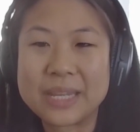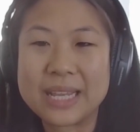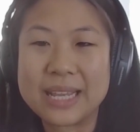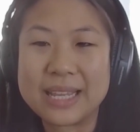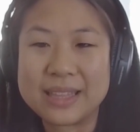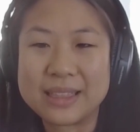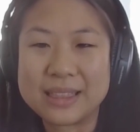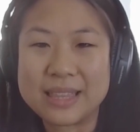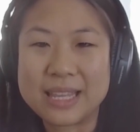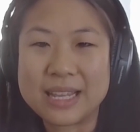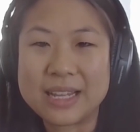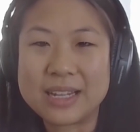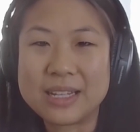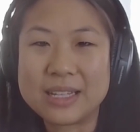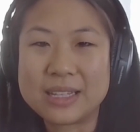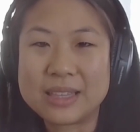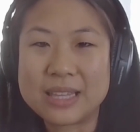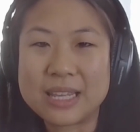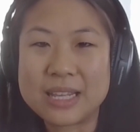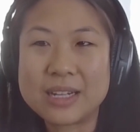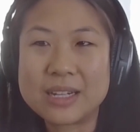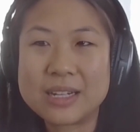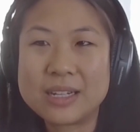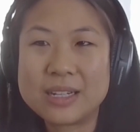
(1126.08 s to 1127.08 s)
And
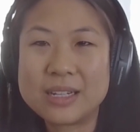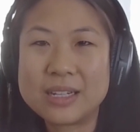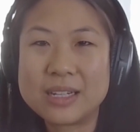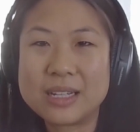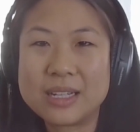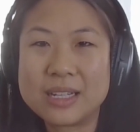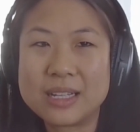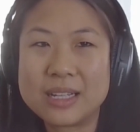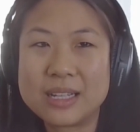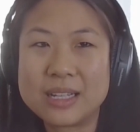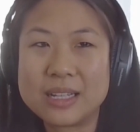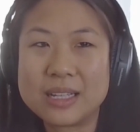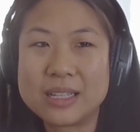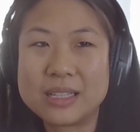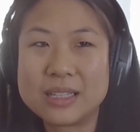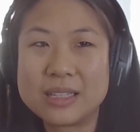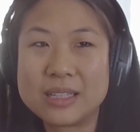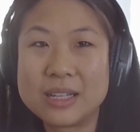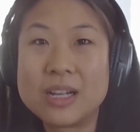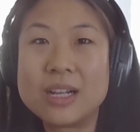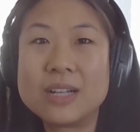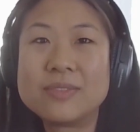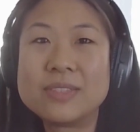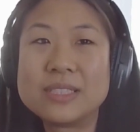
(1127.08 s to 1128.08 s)

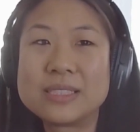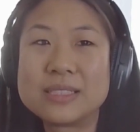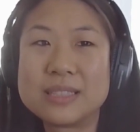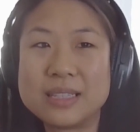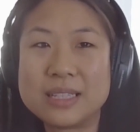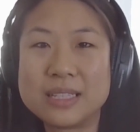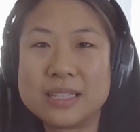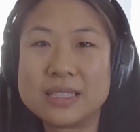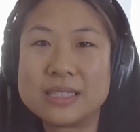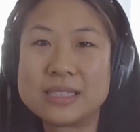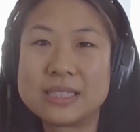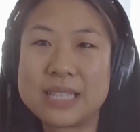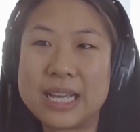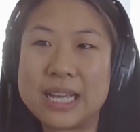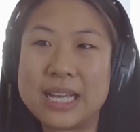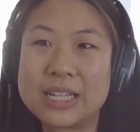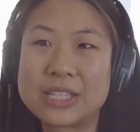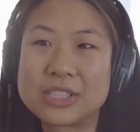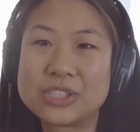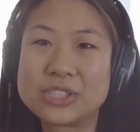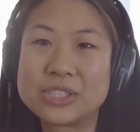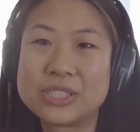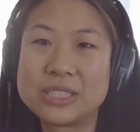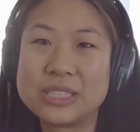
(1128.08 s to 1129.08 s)
the office there is
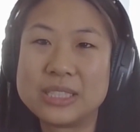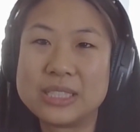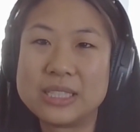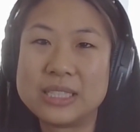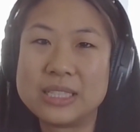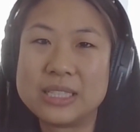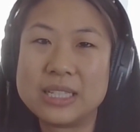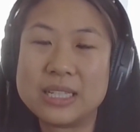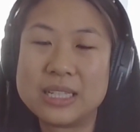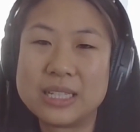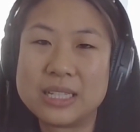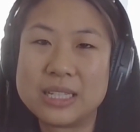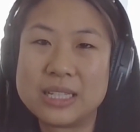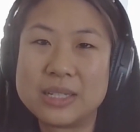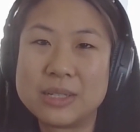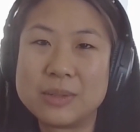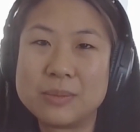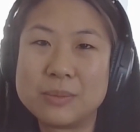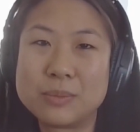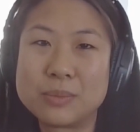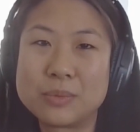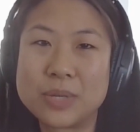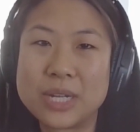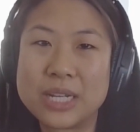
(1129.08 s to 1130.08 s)
actually
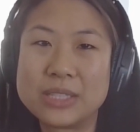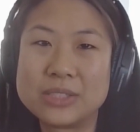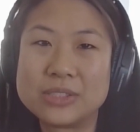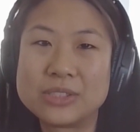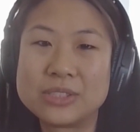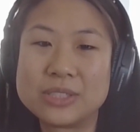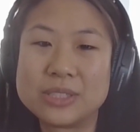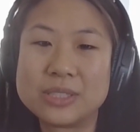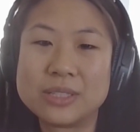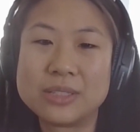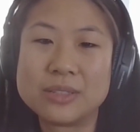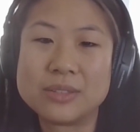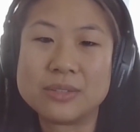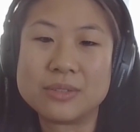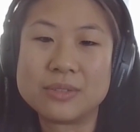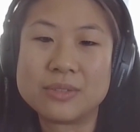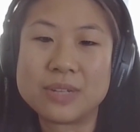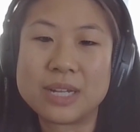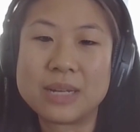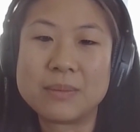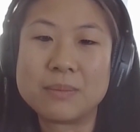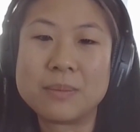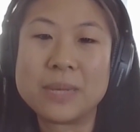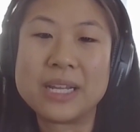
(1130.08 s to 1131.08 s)
a branch
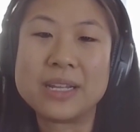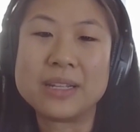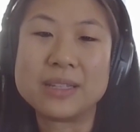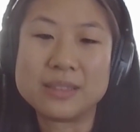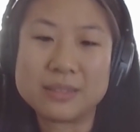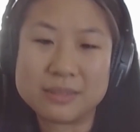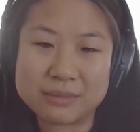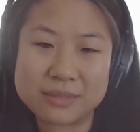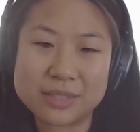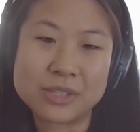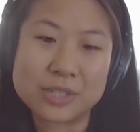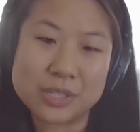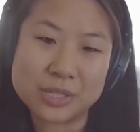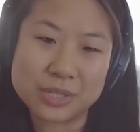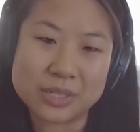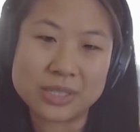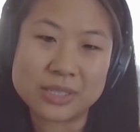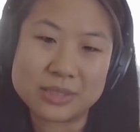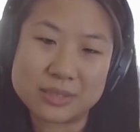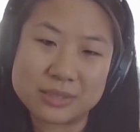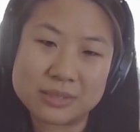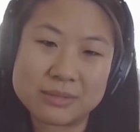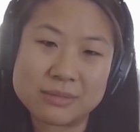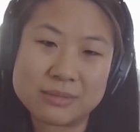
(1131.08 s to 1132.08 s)
of the
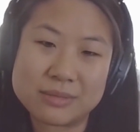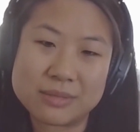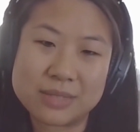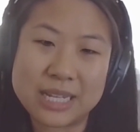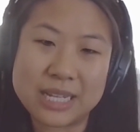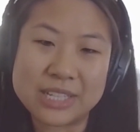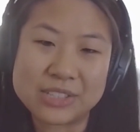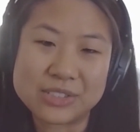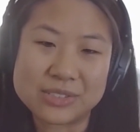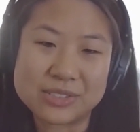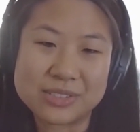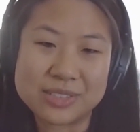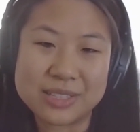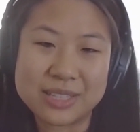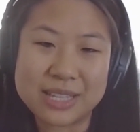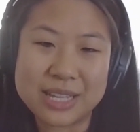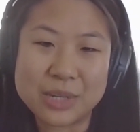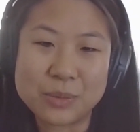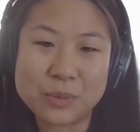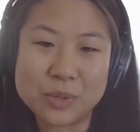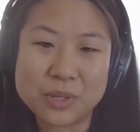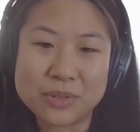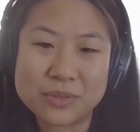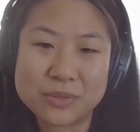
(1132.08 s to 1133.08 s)
current agency
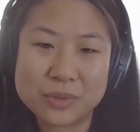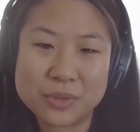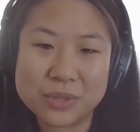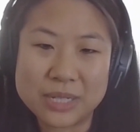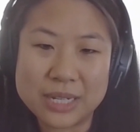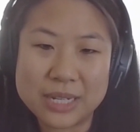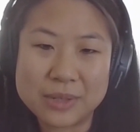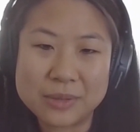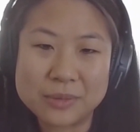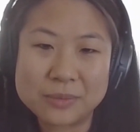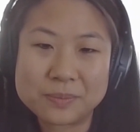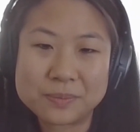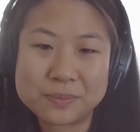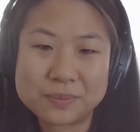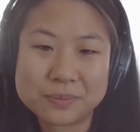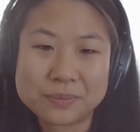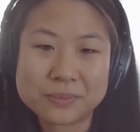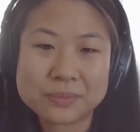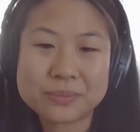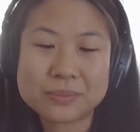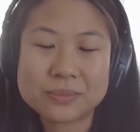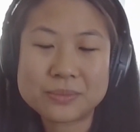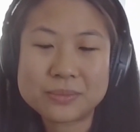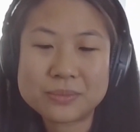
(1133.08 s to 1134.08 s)
that I work for now.
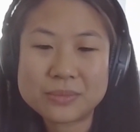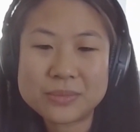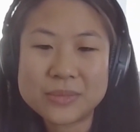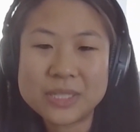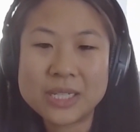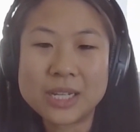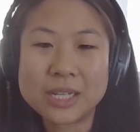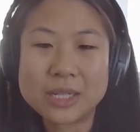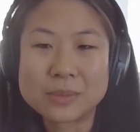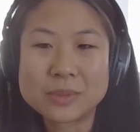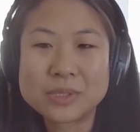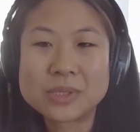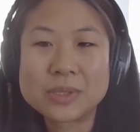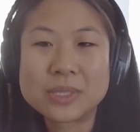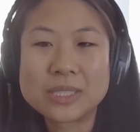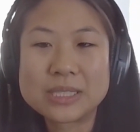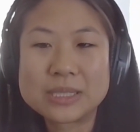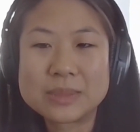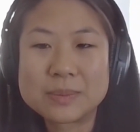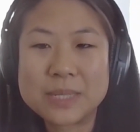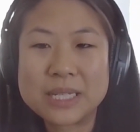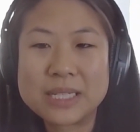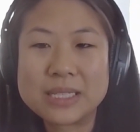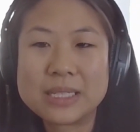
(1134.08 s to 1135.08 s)
So
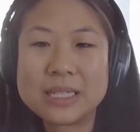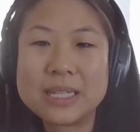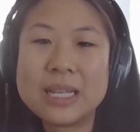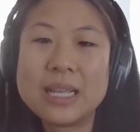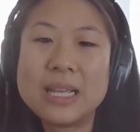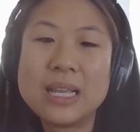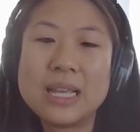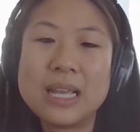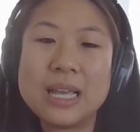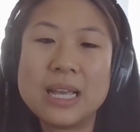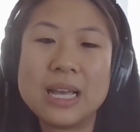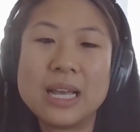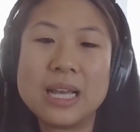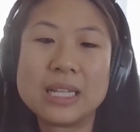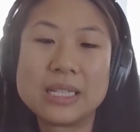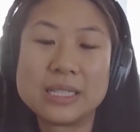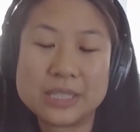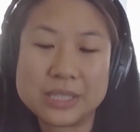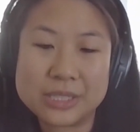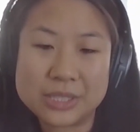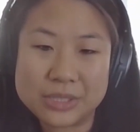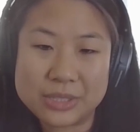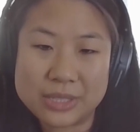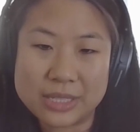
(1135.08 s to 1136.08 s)
I spent a
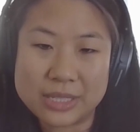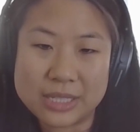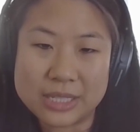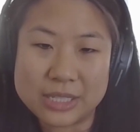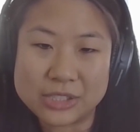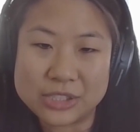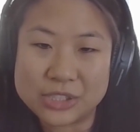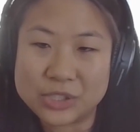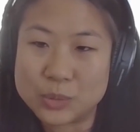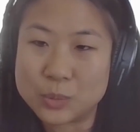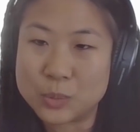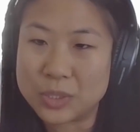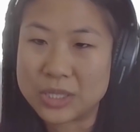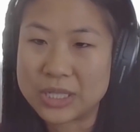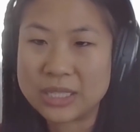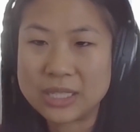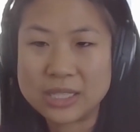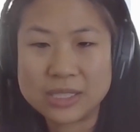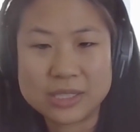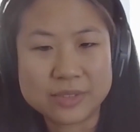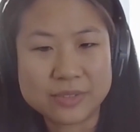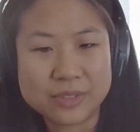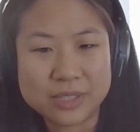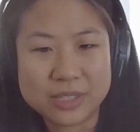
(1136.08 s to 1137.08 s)
year there just
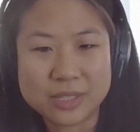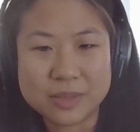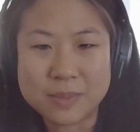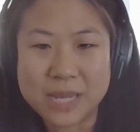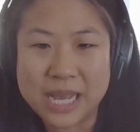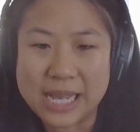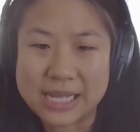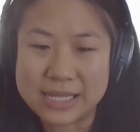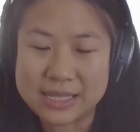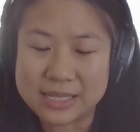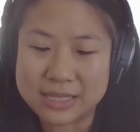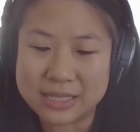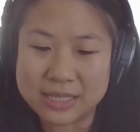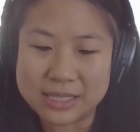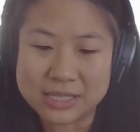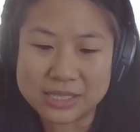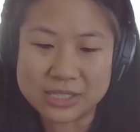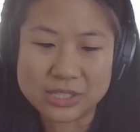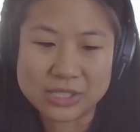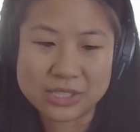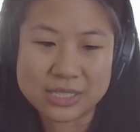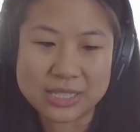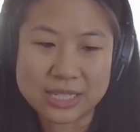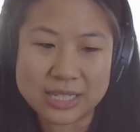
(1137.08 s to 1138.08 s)
working in different
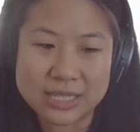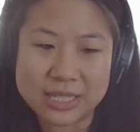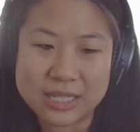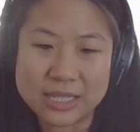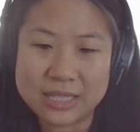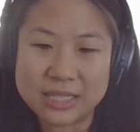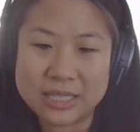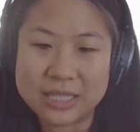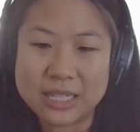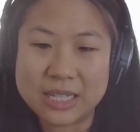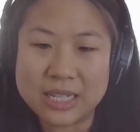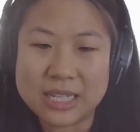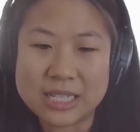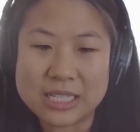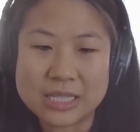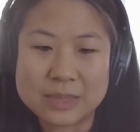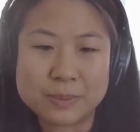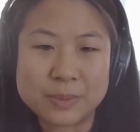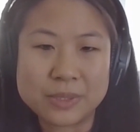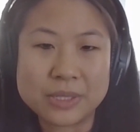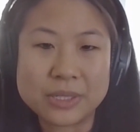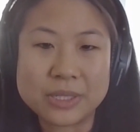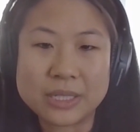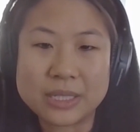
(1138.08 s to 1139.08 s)
capacities, just getting
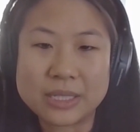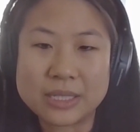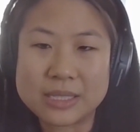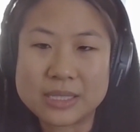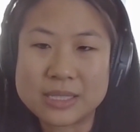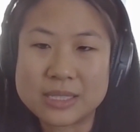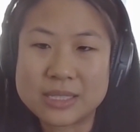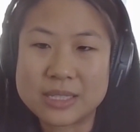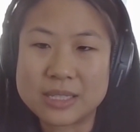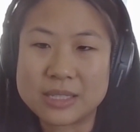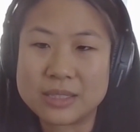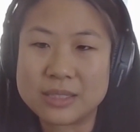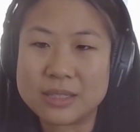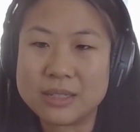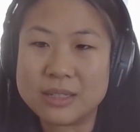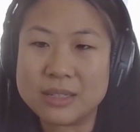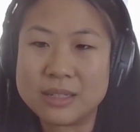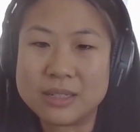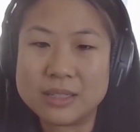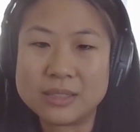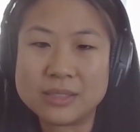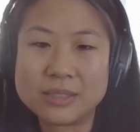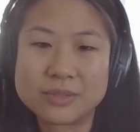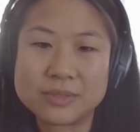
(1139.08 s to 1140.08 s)
experience in
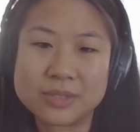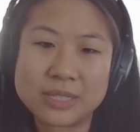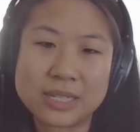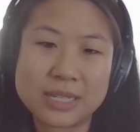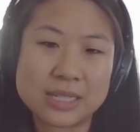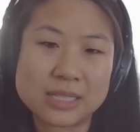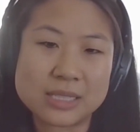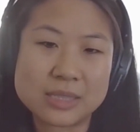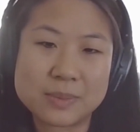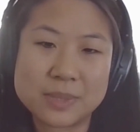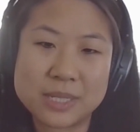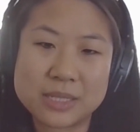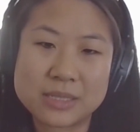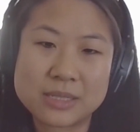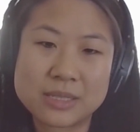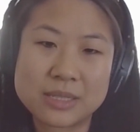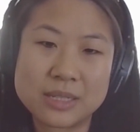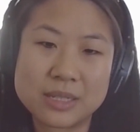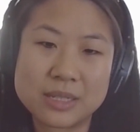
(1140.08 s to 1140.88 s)
all different aspects